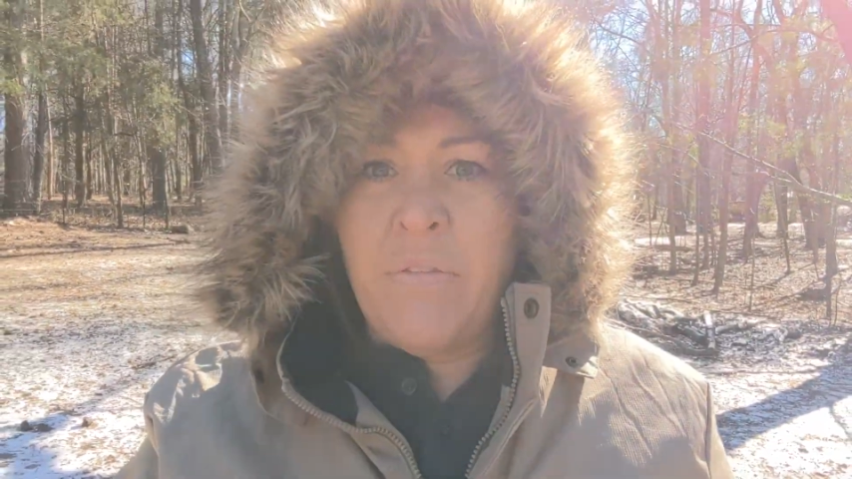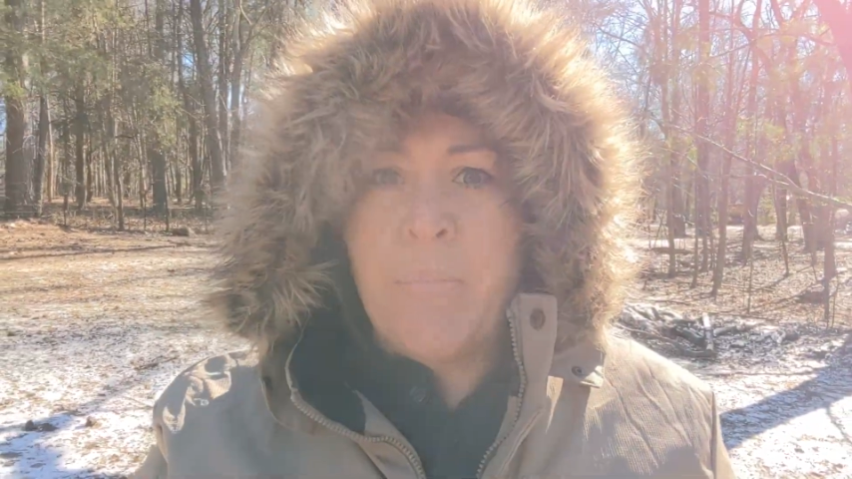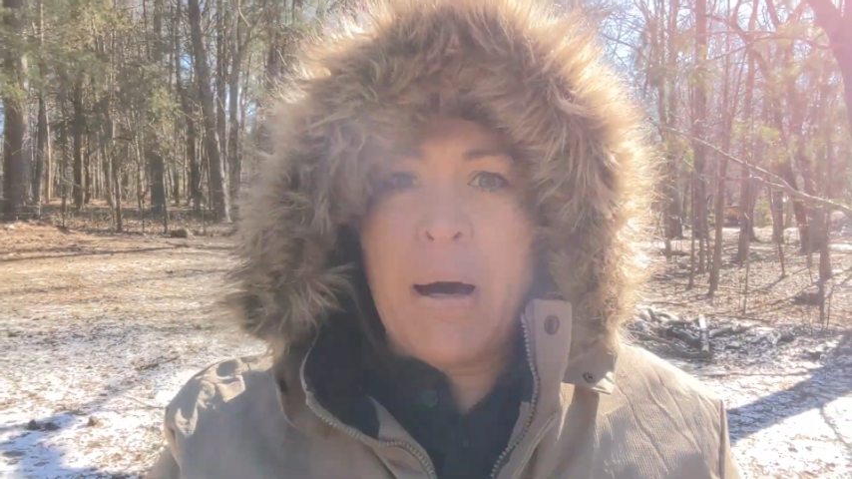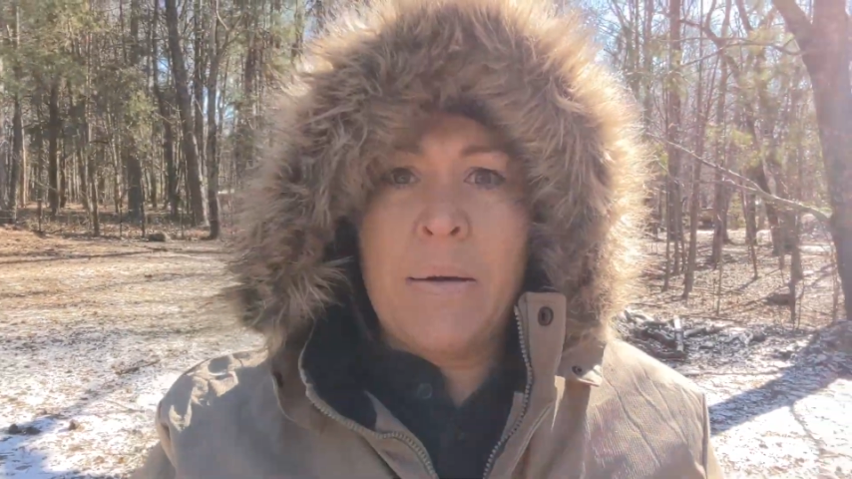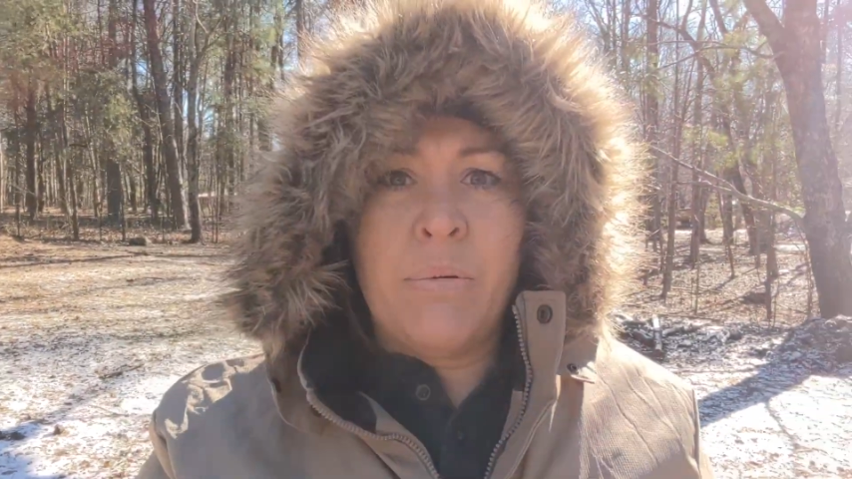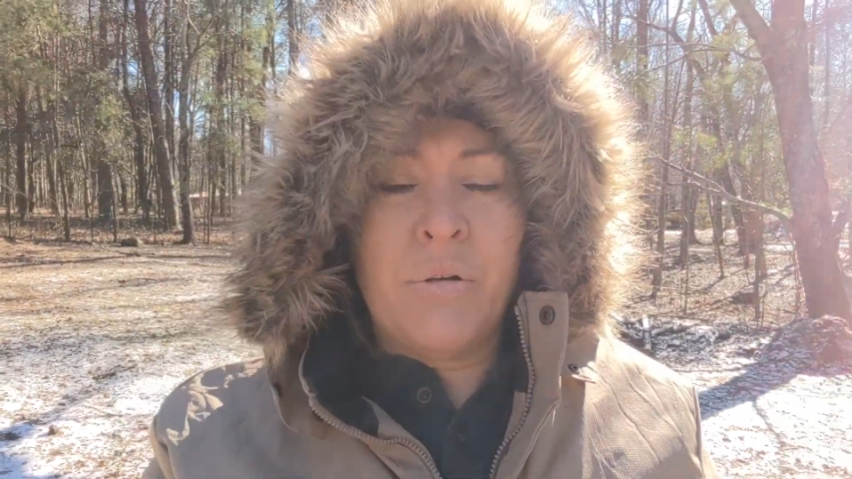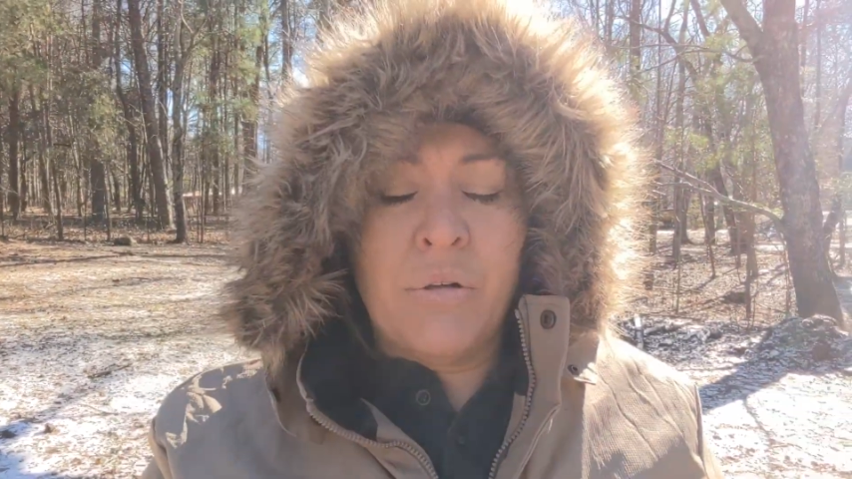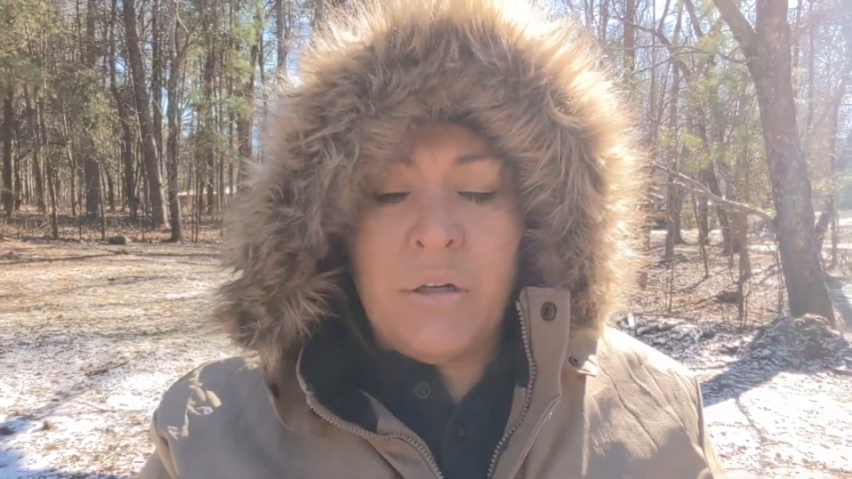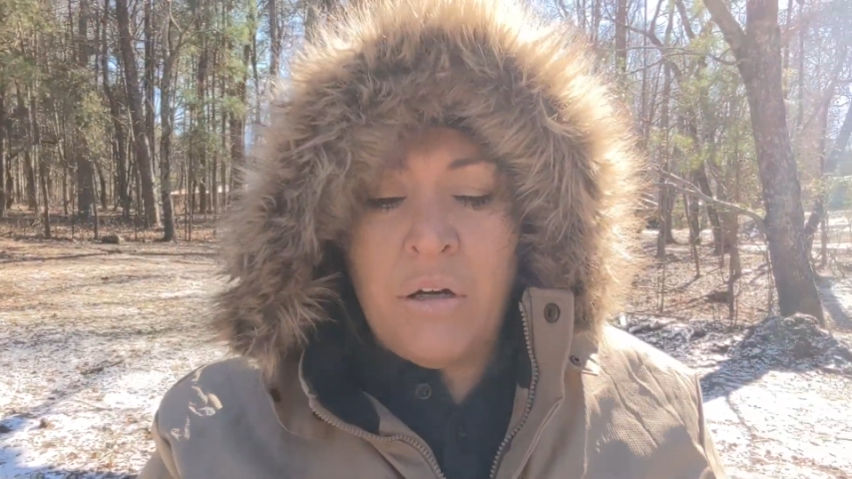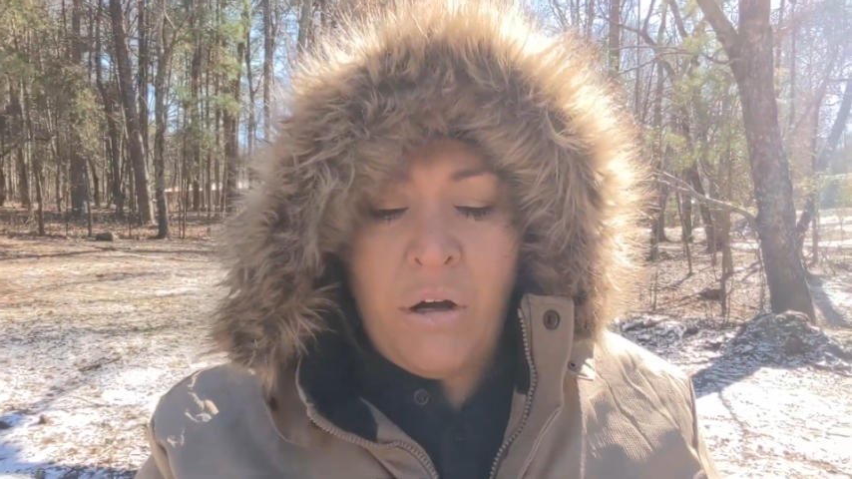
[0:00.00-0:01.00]
the
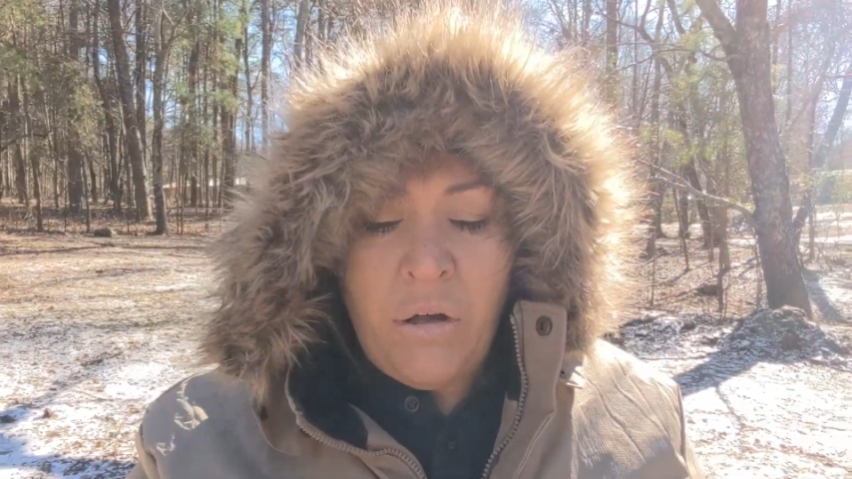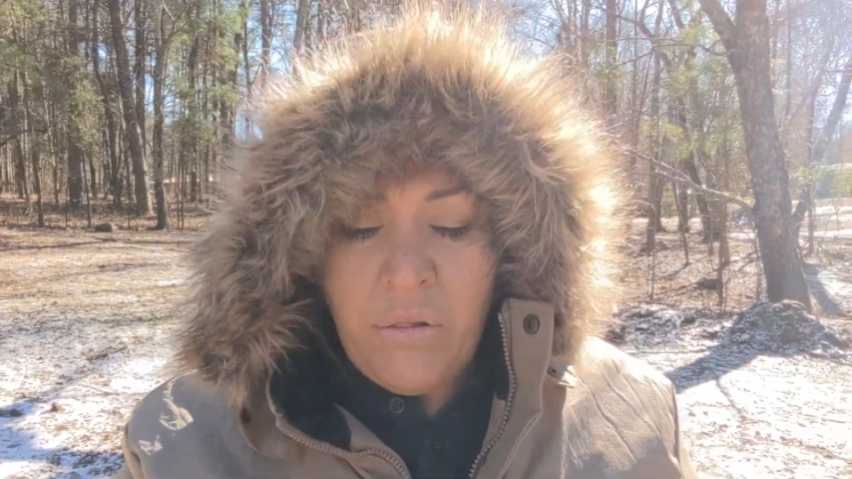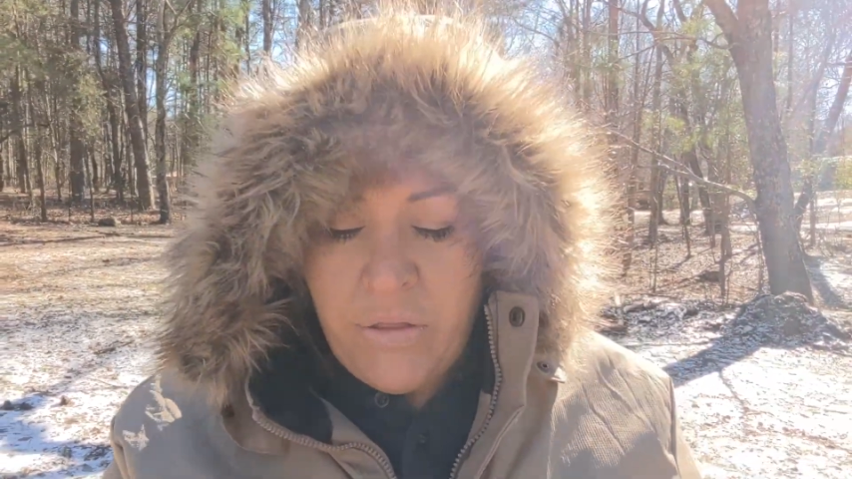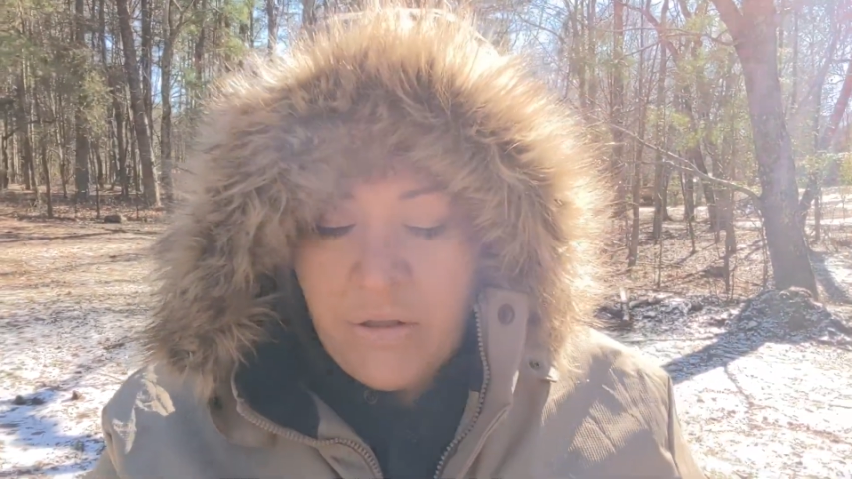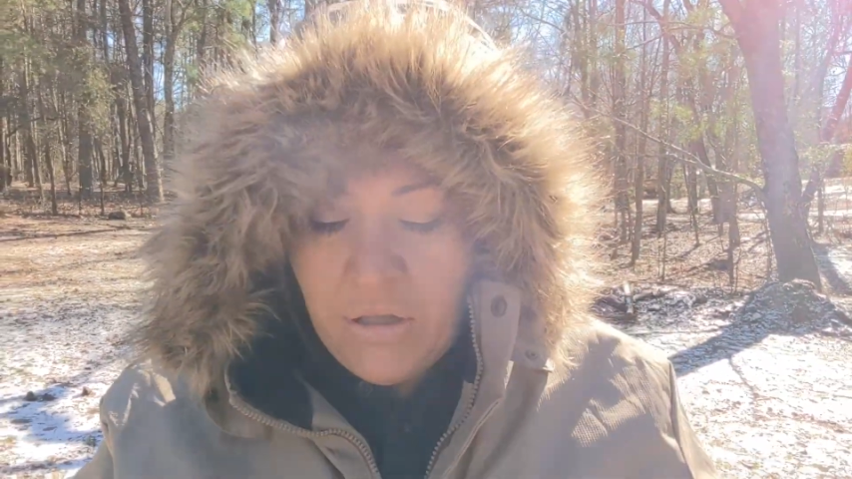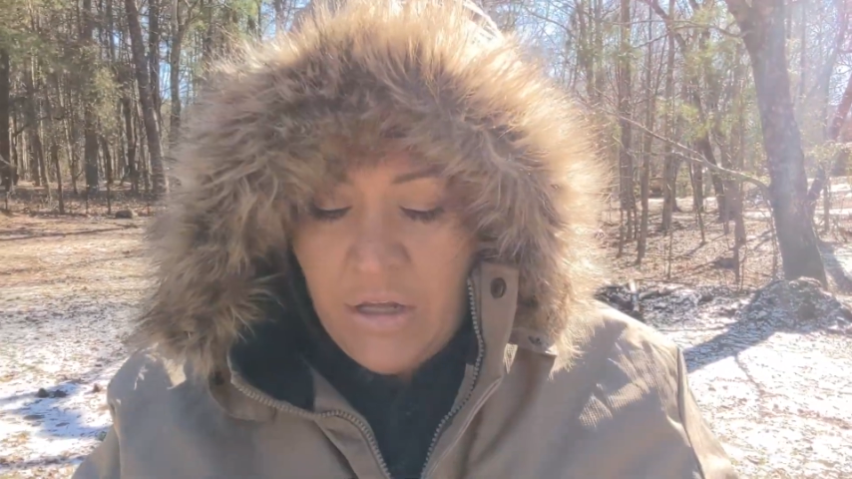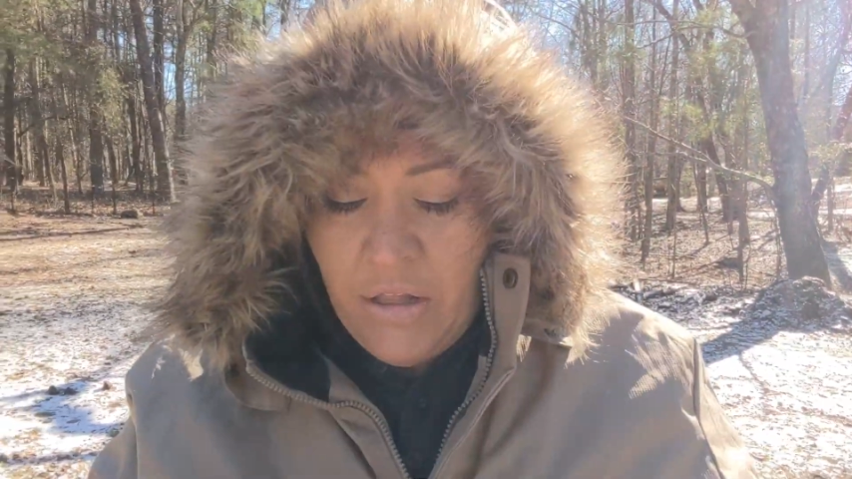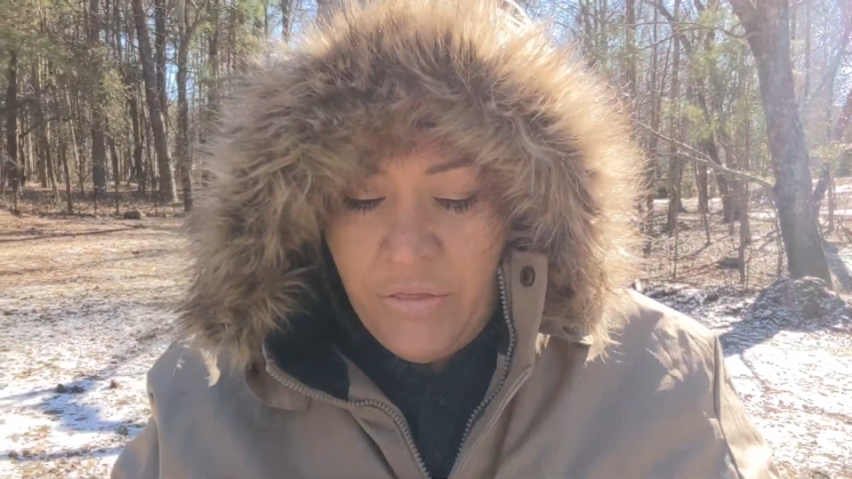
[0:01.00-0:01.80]
Bible and all the